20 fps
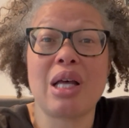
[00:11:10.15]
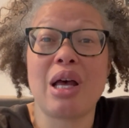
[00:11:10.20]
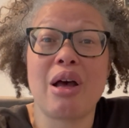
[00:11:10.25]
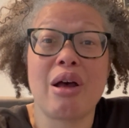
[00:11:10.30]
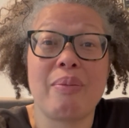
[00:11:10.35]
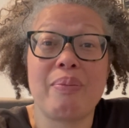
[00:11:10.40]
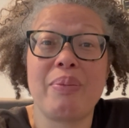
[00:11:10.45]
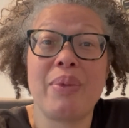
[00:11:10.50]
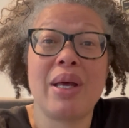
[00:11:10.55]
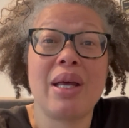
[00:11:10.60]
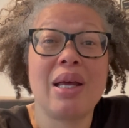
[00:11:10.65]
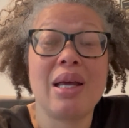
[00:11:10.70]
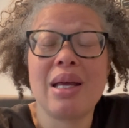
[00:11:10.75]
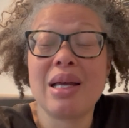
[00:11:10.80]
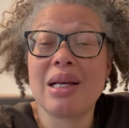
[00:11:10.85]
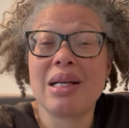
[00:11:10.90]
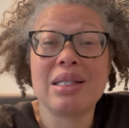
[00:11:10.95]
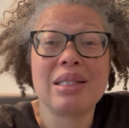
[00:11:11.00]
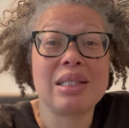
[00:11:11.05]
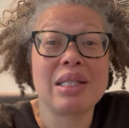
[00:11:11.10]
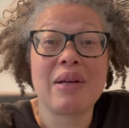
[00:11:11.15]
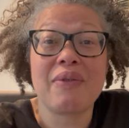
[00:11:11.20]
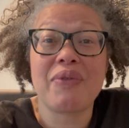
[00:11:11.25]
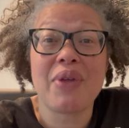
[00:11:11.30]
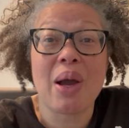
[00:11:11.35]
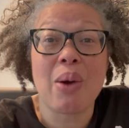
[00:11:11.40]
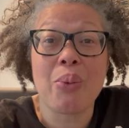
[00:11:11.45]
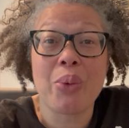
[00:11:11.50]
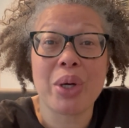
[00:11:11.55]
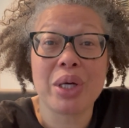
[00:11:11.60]
up, see if
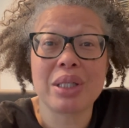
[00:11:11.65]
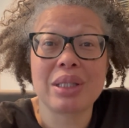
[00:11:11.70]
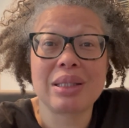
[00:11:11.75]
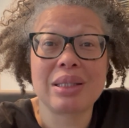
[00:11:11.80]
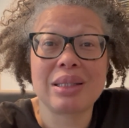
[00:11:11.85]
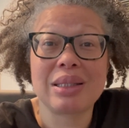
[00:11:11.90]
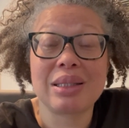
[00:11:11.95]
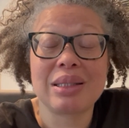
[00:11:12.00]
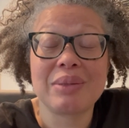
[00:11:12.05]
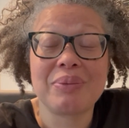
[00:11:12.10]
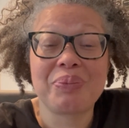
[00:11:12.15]
that works,